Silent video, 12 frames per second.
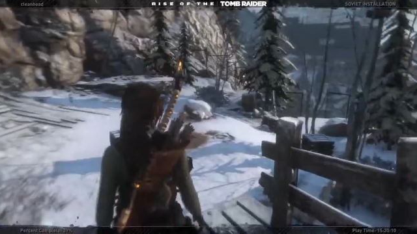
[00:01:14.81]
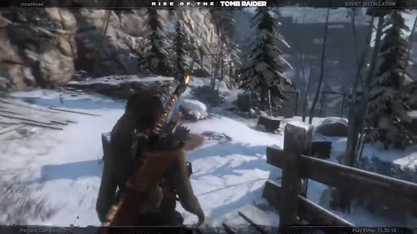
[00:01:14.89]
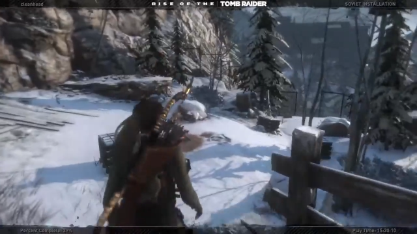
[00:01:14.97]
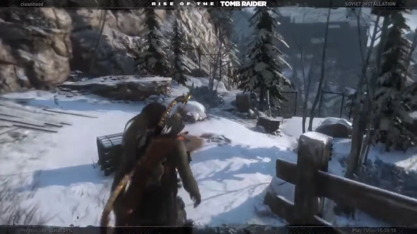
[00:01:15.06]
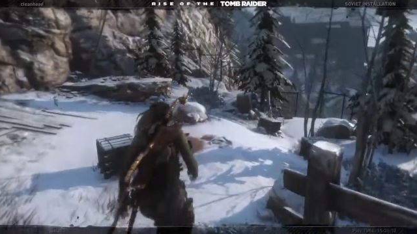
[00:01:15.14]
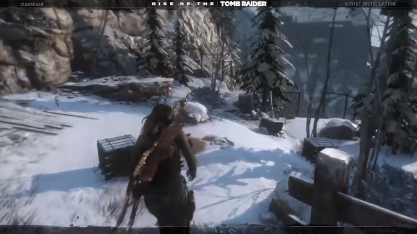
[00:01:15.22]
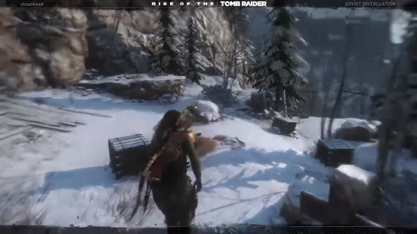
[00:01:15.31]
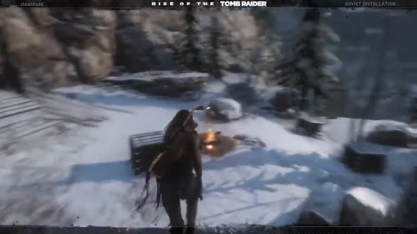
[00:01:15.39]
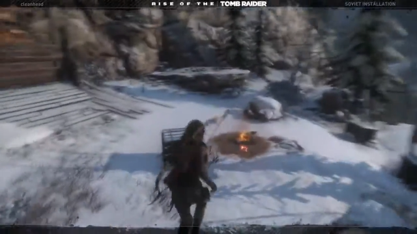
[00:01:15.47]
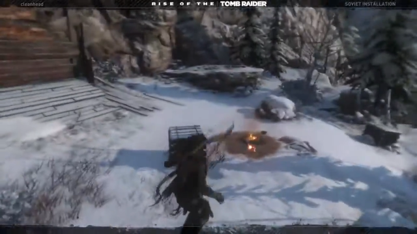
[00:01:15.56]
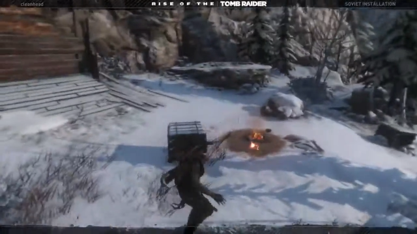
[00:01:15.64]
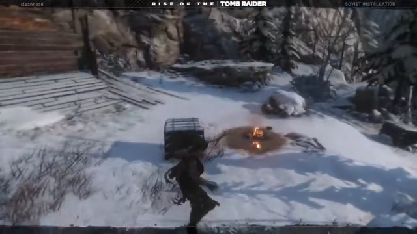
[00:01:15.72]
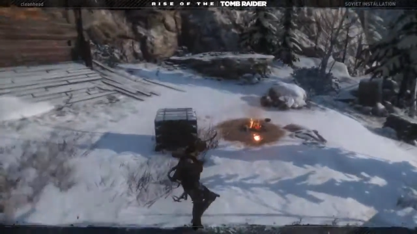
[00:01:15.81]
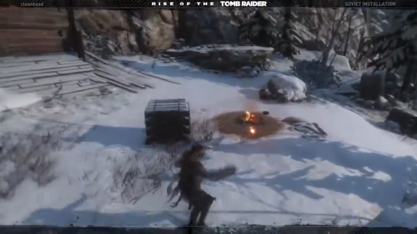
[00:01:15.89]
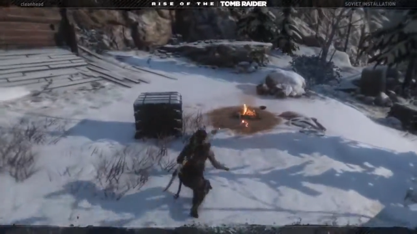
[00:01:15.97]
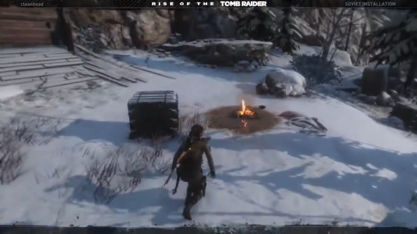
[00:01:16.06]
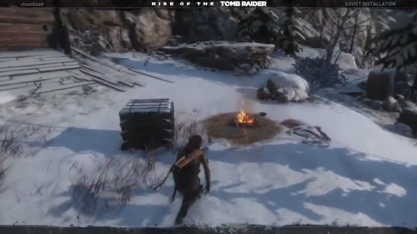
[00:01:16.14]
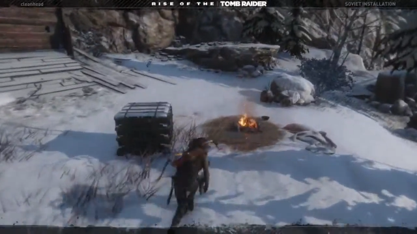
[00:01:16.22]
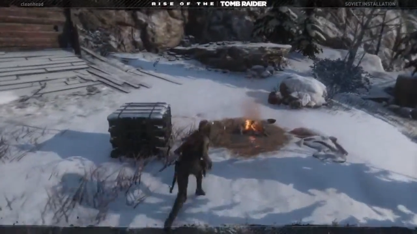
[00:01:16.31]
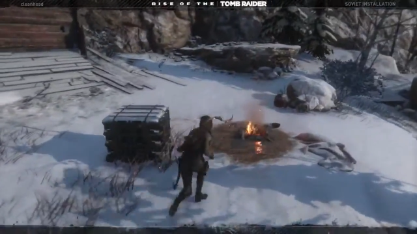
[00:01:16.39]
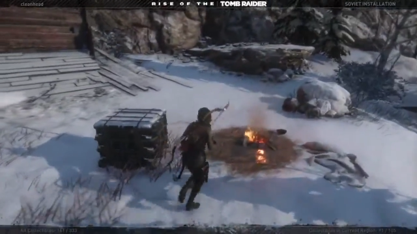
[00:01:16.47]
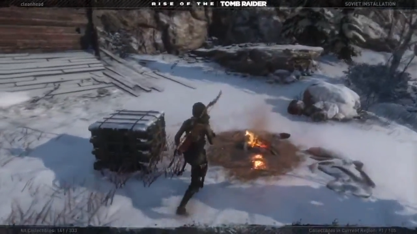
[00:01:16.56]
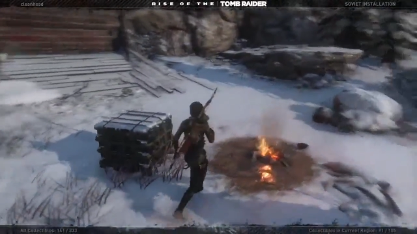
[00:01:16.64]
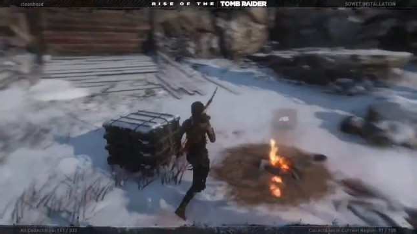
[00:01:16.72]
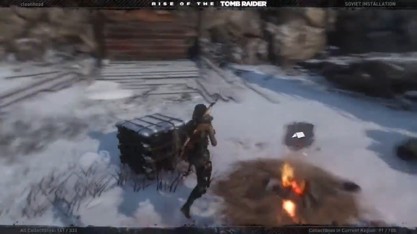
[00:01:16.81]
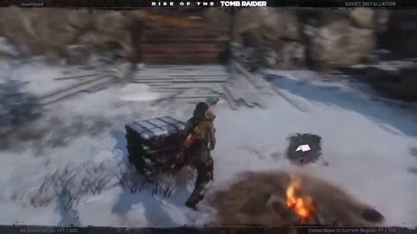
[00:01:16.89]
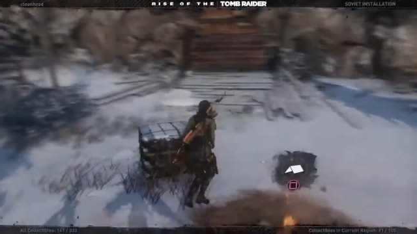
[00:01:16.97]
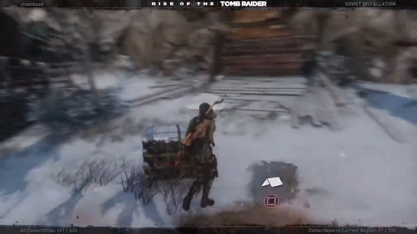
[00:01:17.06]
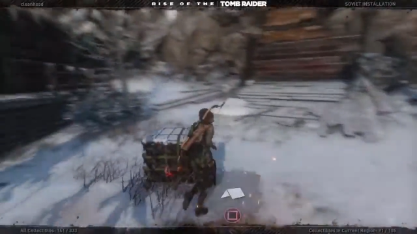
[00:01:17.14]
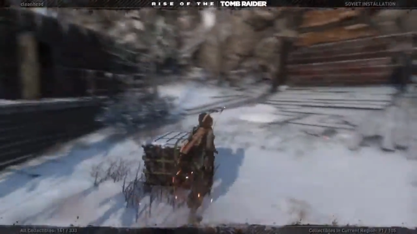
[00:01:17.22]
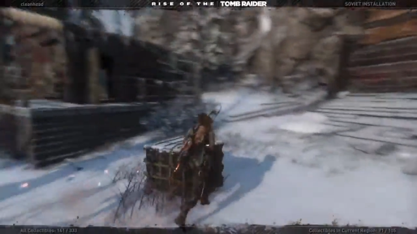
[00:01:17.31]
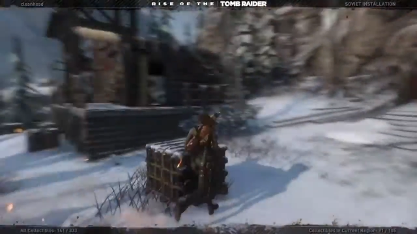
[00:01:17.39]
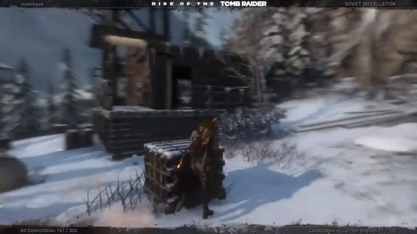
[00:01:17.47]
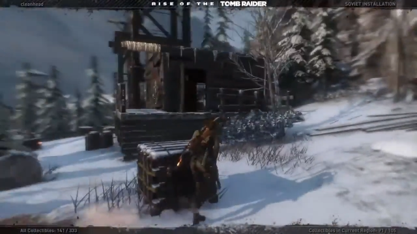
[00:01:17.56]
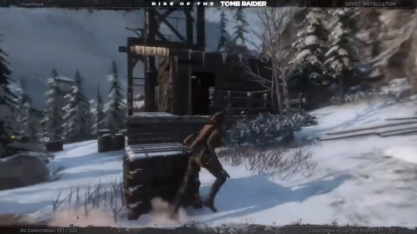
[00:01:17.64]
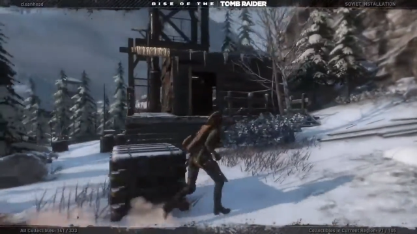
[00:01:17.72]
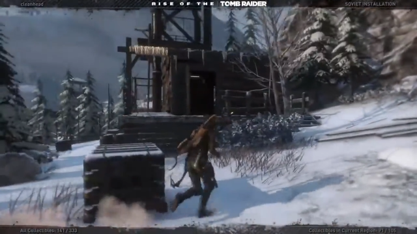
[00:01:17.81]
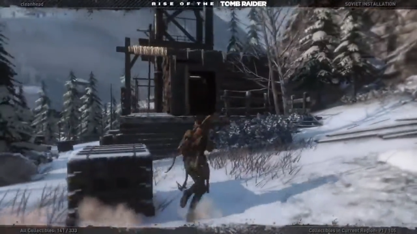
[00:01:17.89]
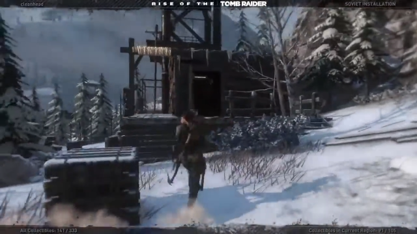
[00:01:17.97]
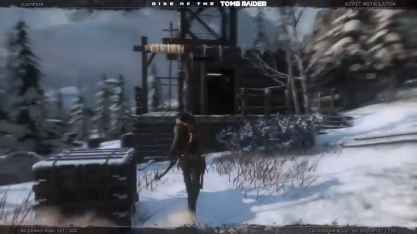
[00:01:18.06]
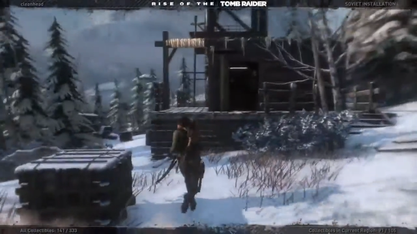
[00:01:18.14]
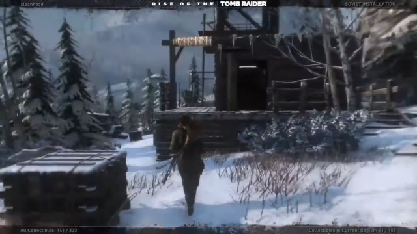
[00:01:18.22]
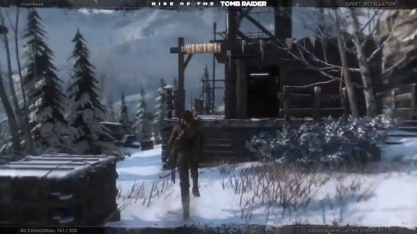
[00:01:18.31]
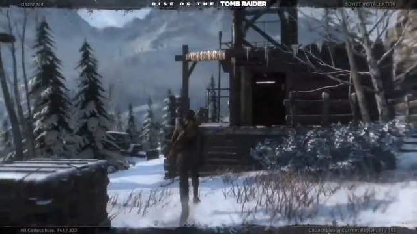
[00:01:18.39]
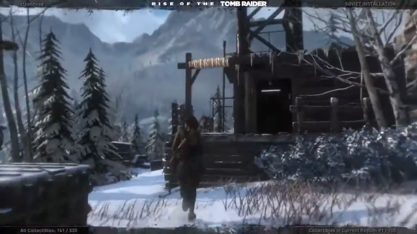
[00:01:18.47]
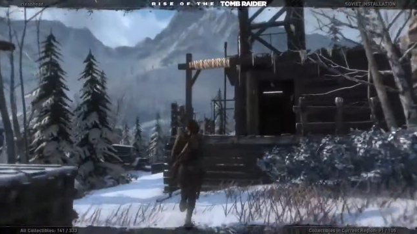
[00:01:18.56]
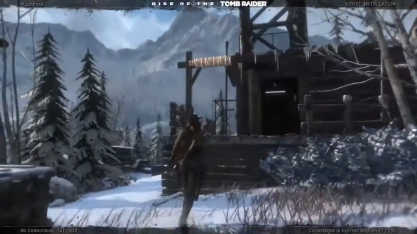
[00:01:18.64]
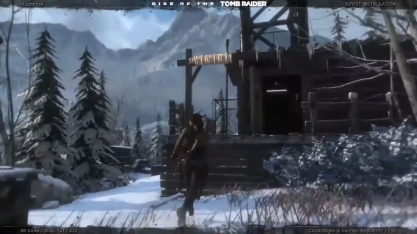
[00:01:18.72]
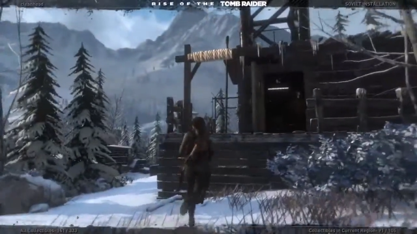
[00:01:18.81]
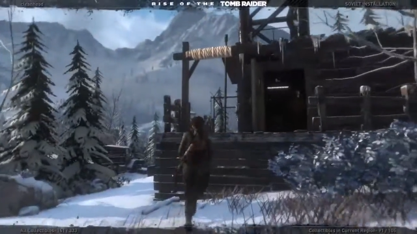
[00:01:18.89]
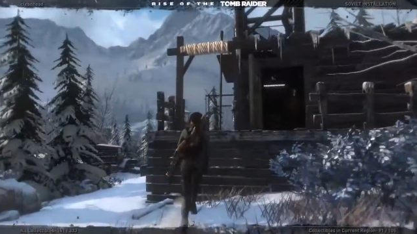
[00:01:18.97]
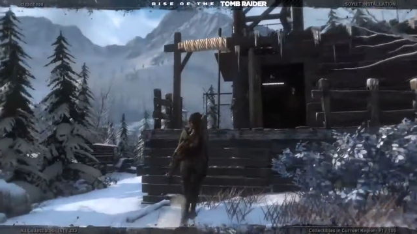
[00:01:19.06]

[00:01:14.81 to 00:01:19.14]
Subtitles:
Nobody's mouth can be seen.